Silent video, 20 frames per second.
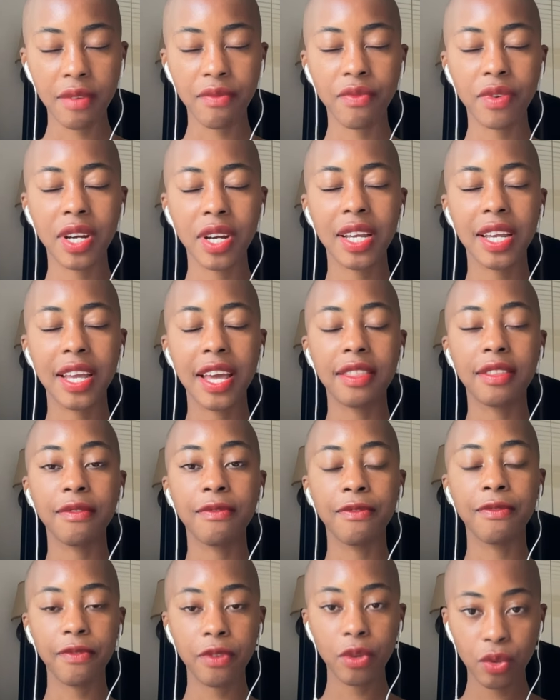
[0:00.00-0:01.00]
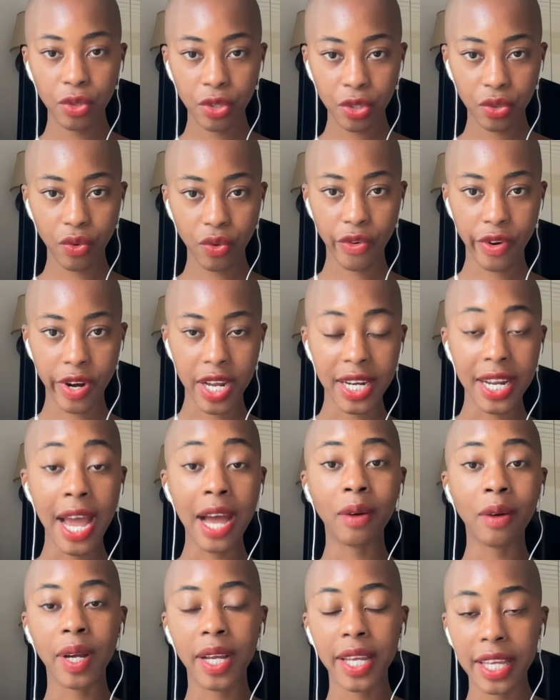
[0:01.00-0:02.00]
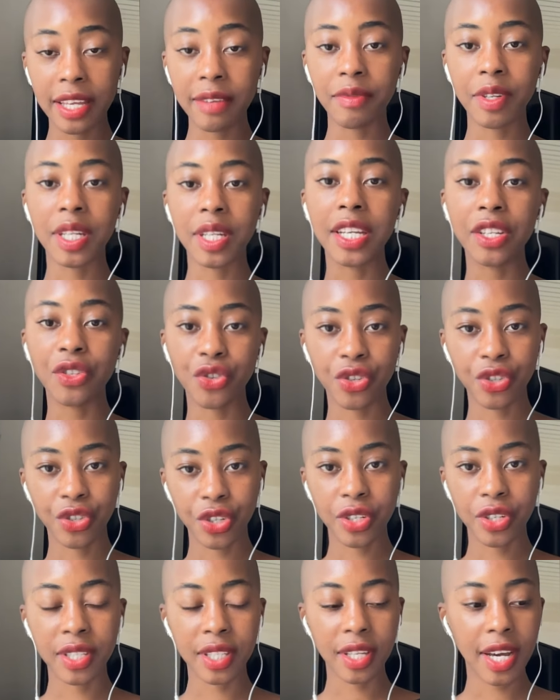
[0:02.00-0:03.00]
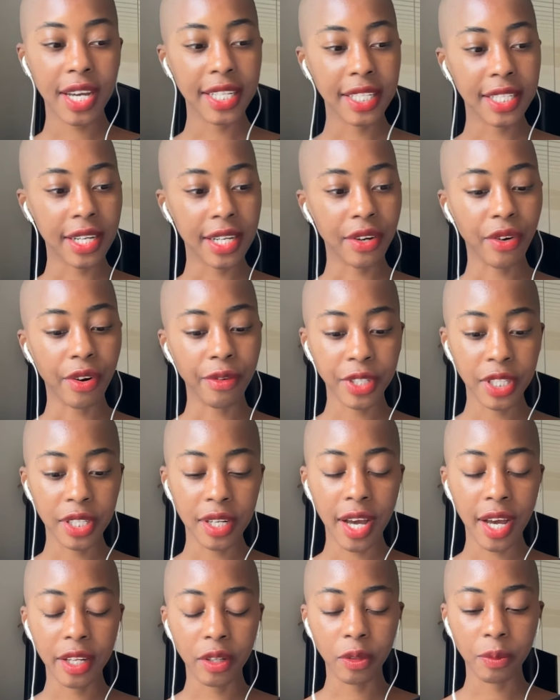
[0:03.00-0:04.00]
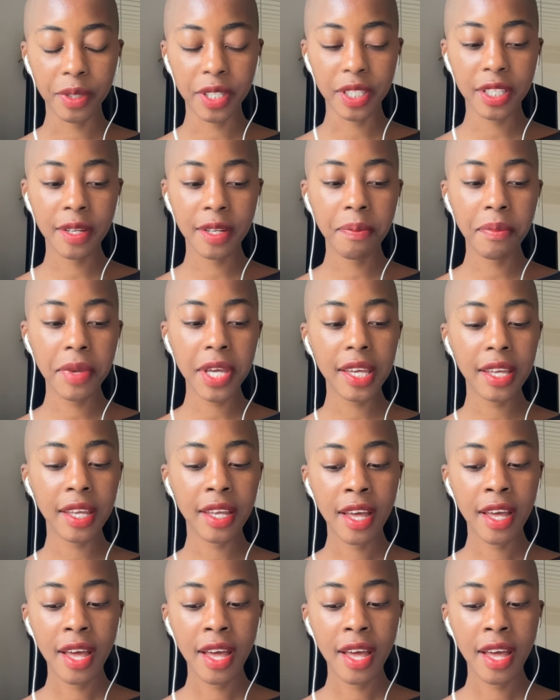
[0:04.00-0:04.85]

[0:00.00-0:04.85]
really get the full story and how I even introduced the idea of denial. But to me,